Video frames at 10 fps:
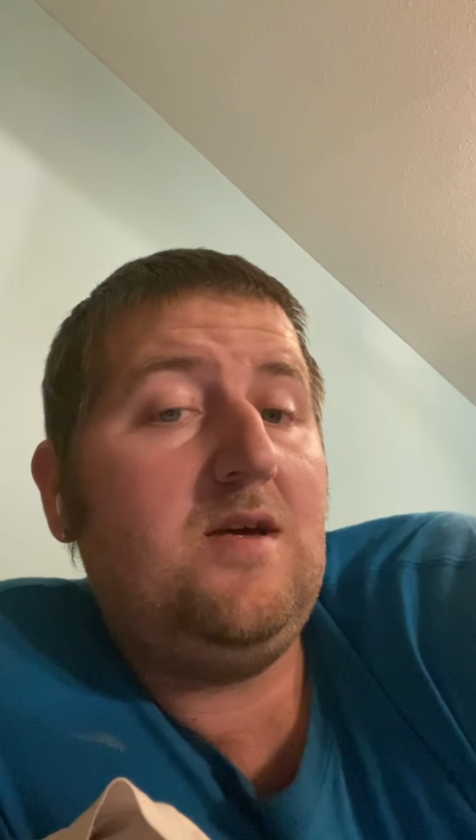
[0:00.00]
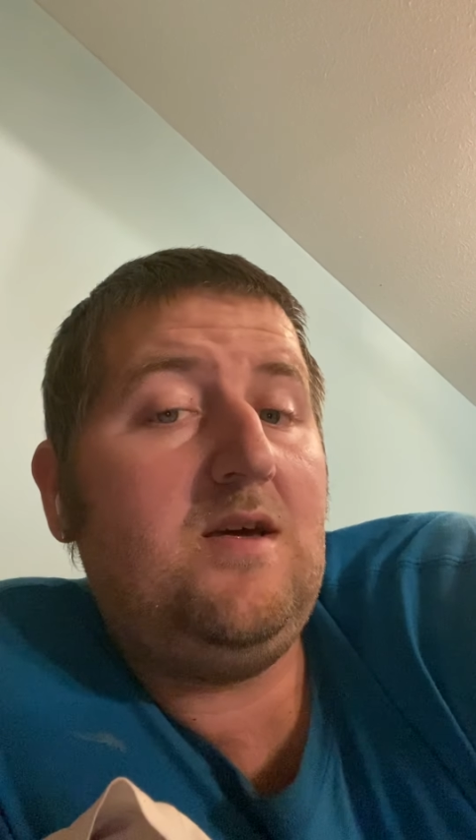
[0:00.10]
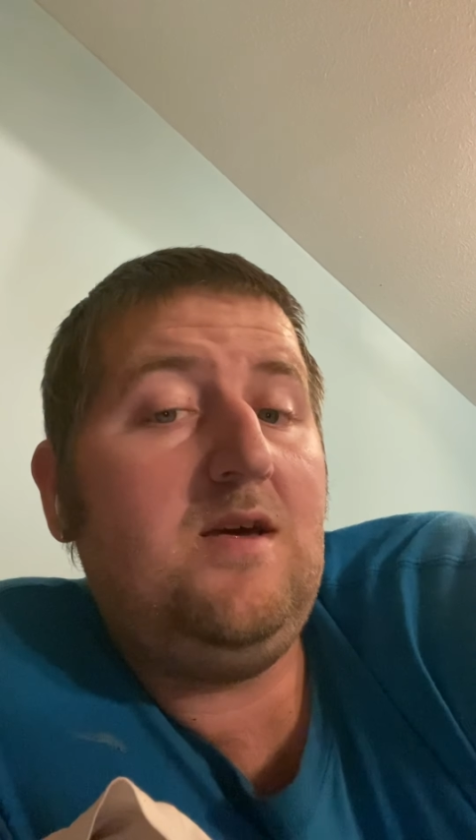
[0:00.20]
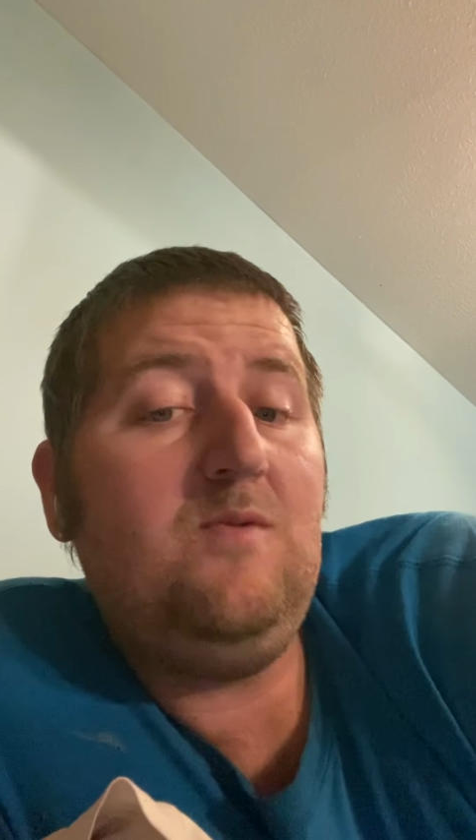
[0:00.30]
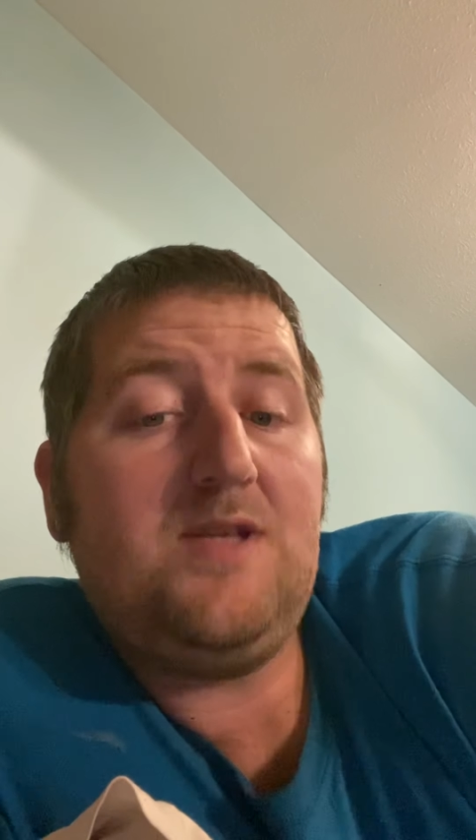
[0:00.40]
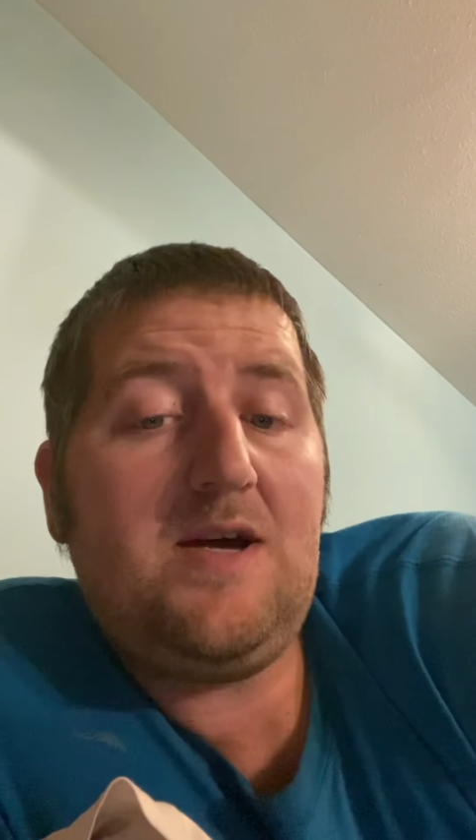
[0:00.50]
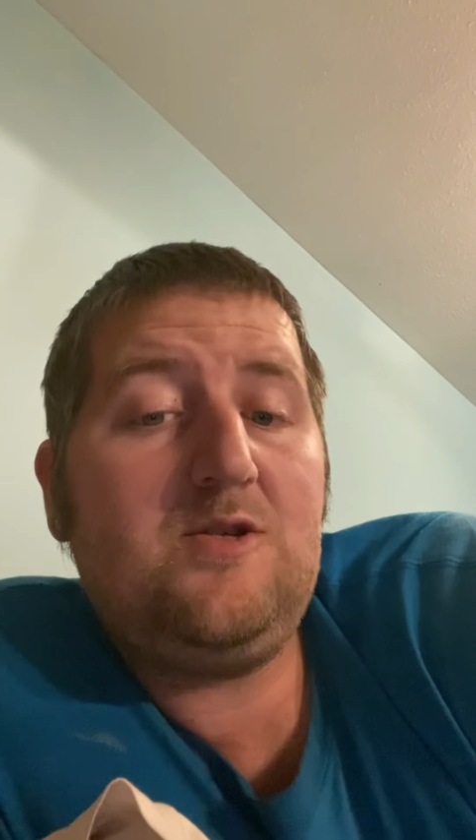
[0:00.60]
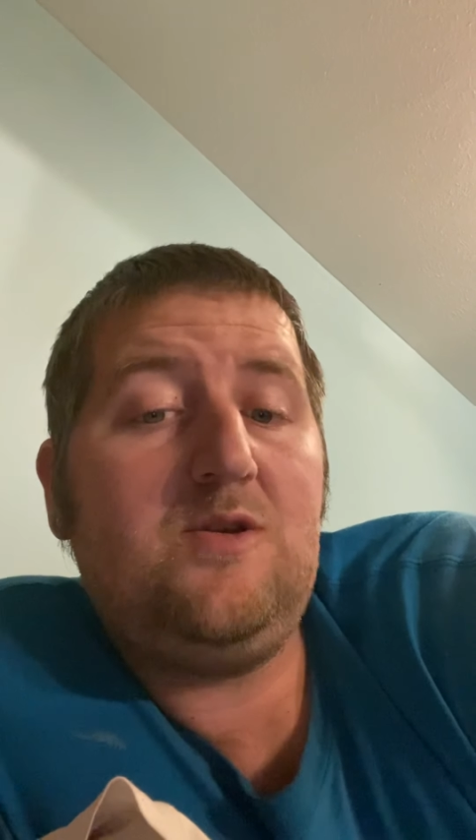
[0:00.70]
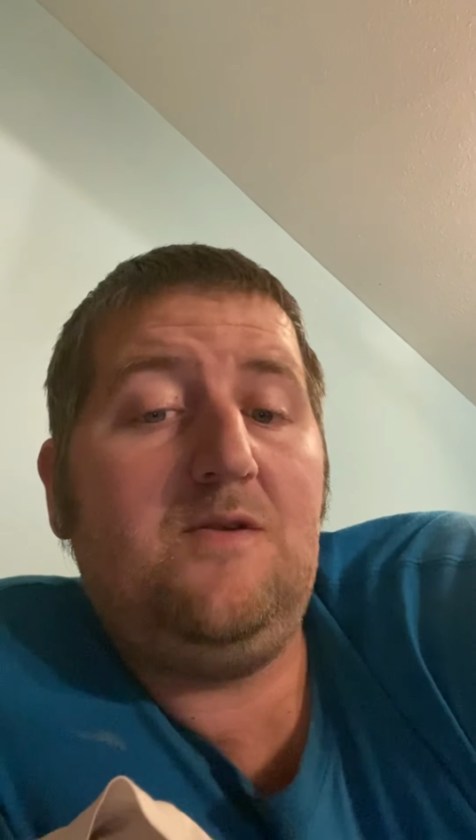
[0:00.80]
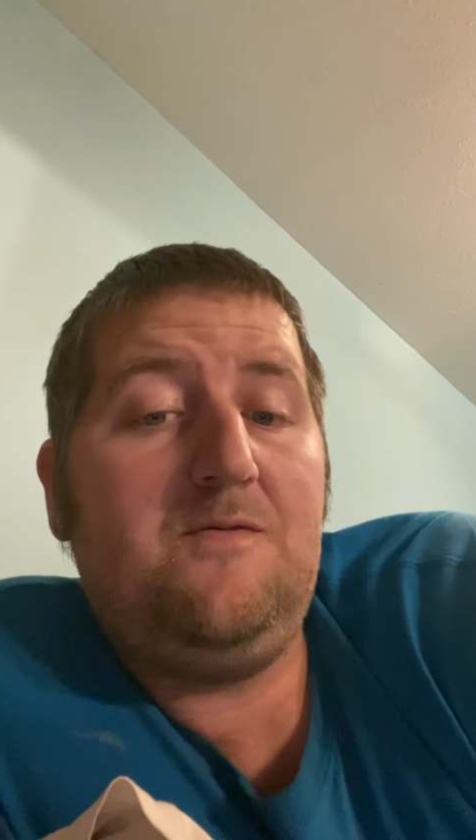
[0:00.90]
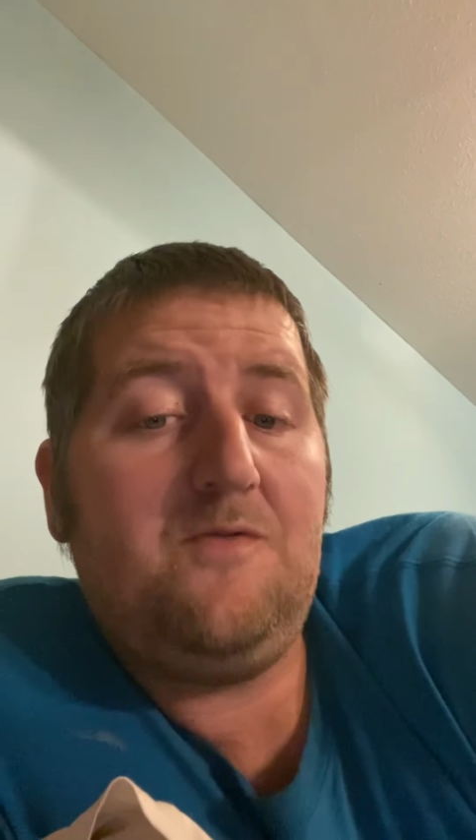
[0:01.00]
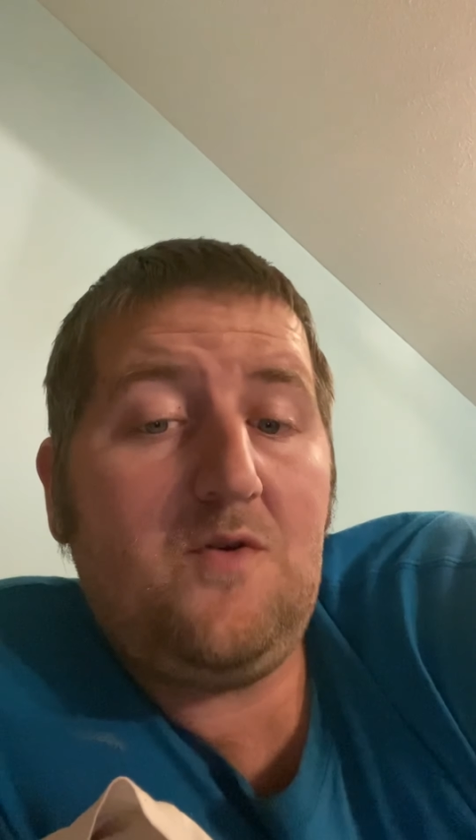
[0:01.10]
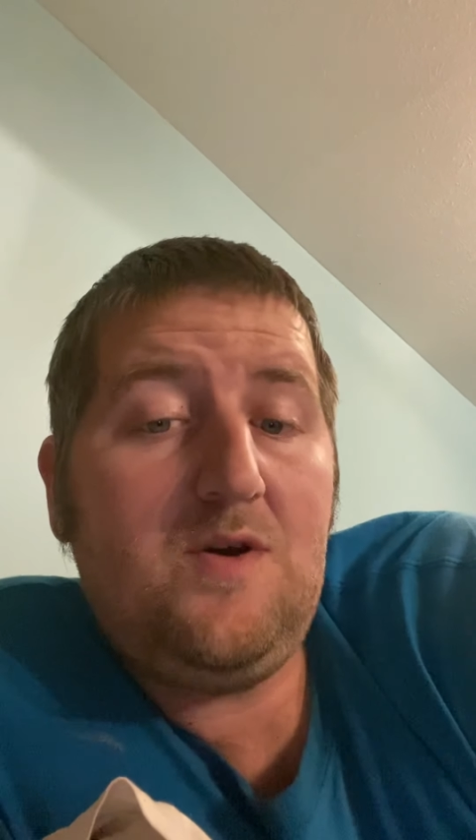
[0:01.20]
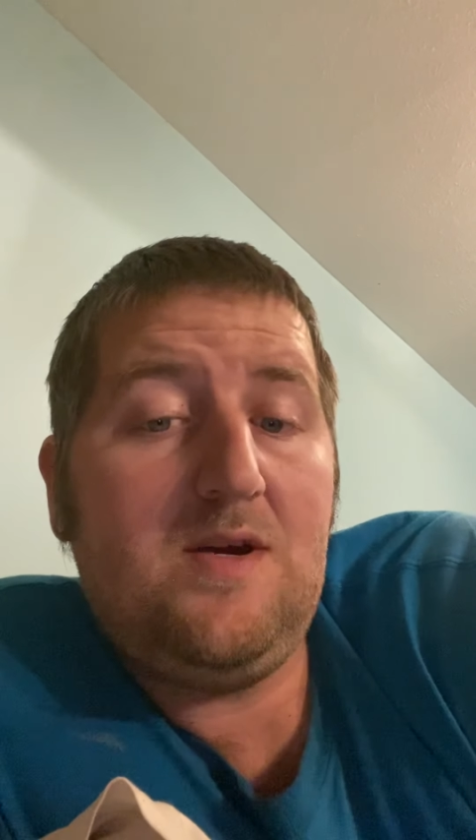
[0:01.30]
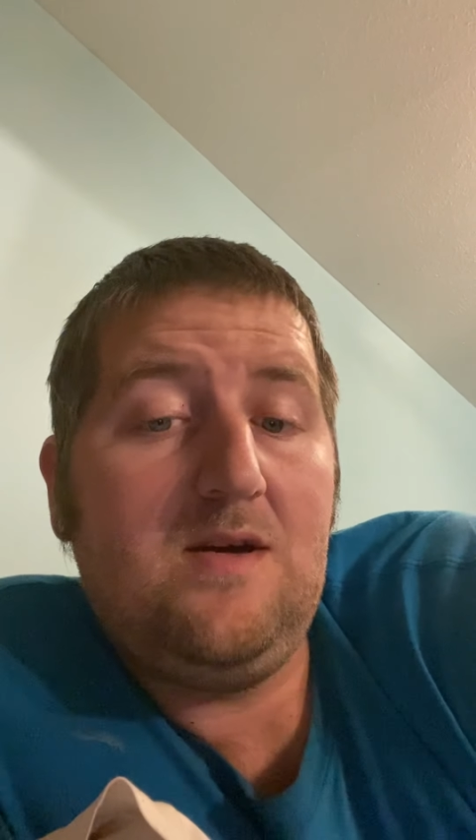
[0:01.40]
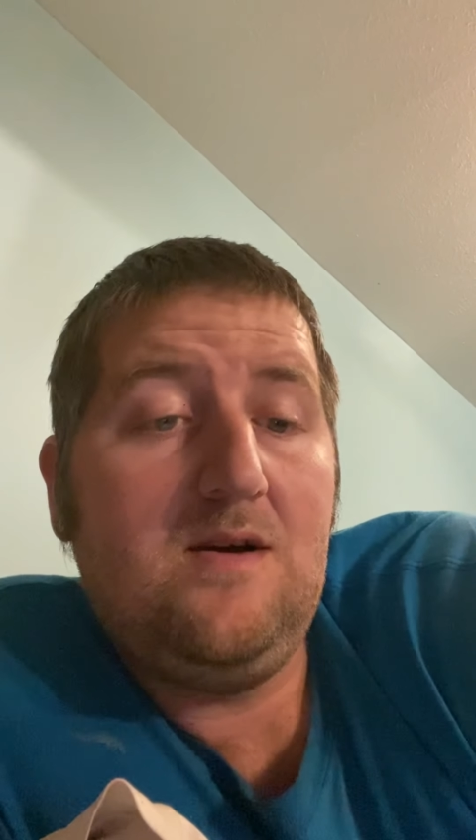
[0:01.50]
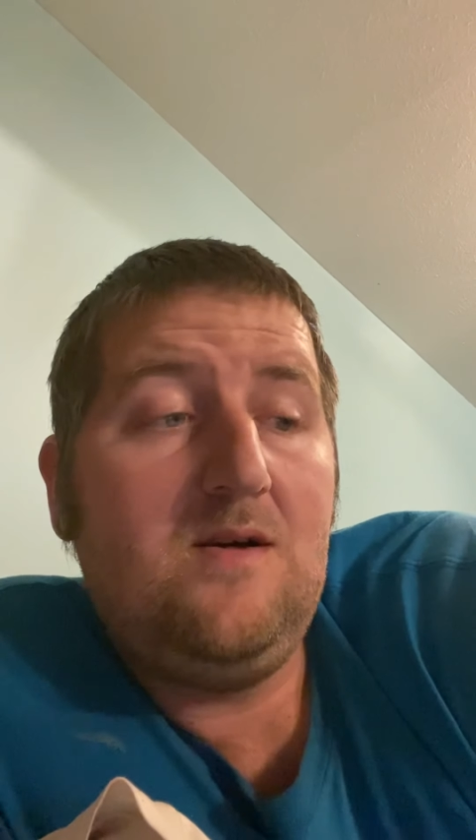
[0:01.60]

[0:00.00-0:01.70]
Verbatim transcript: it was actually free.